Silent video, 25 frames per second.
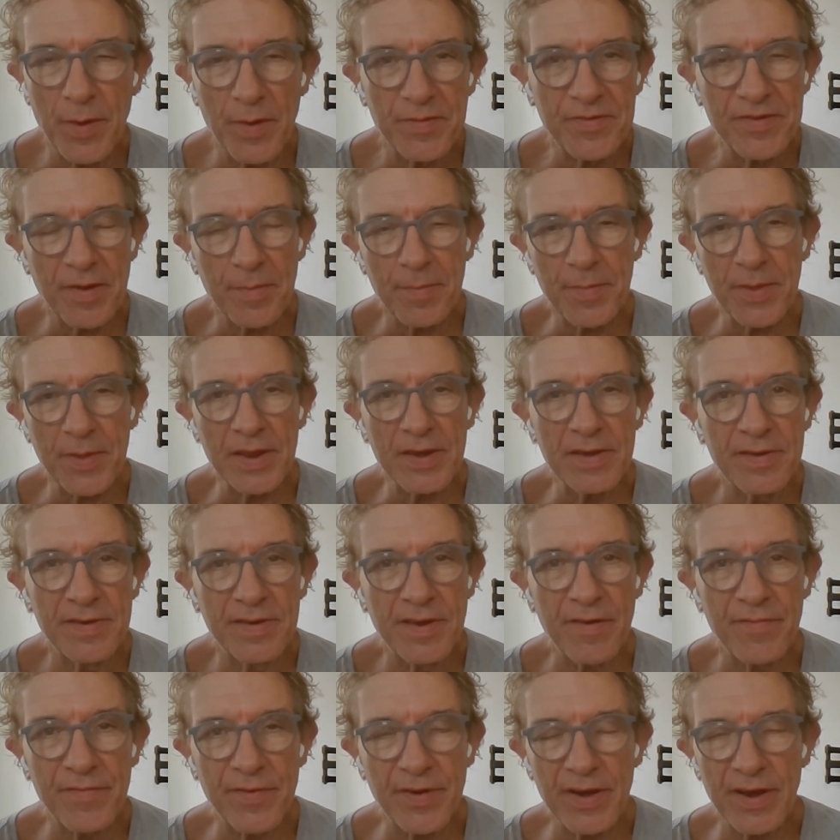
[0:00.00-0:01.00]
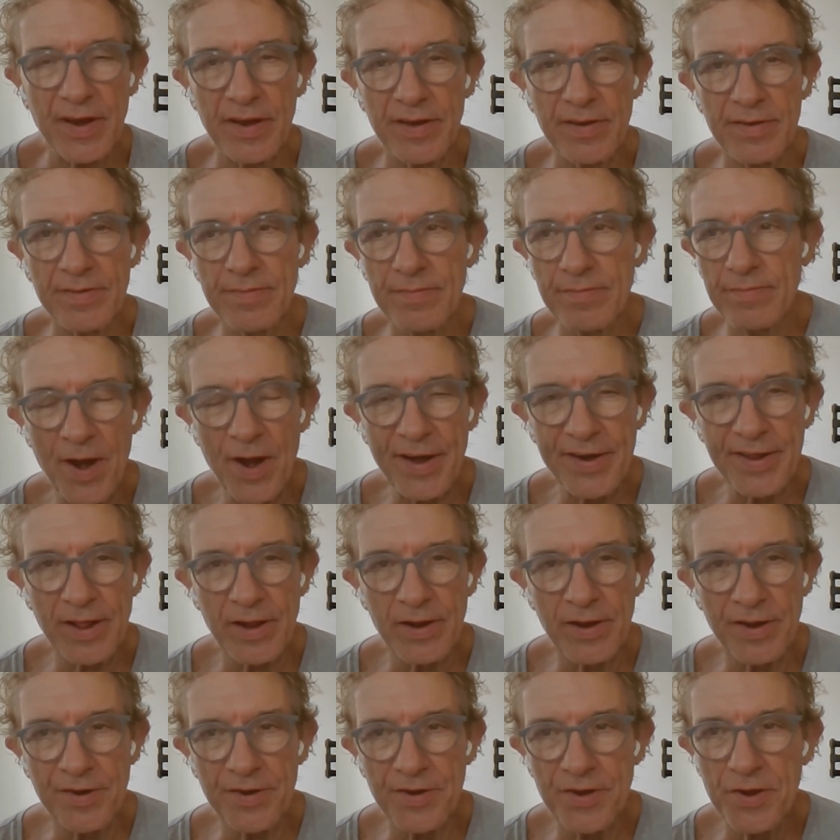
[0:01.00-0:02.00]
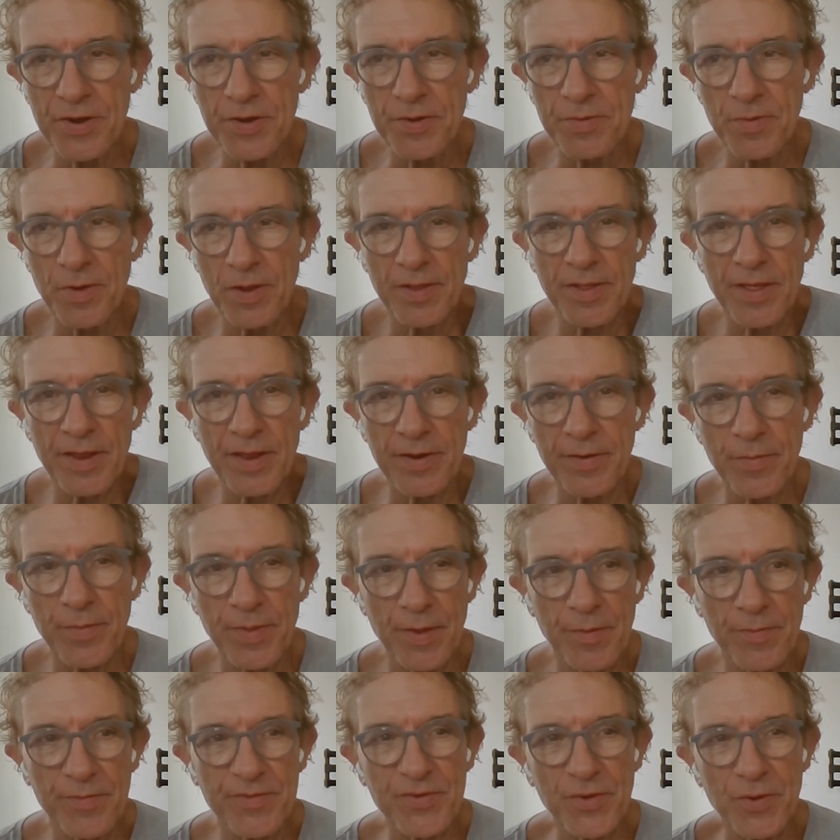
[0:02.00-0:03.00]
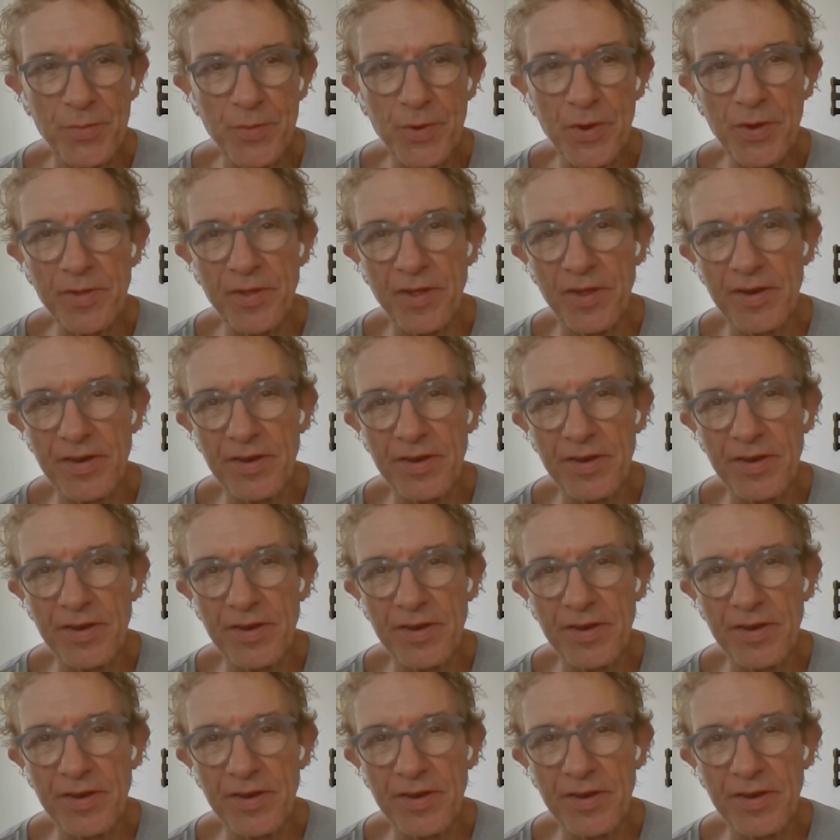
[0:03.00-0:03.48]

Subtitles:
up with something different and radical and new, well, then that was all worth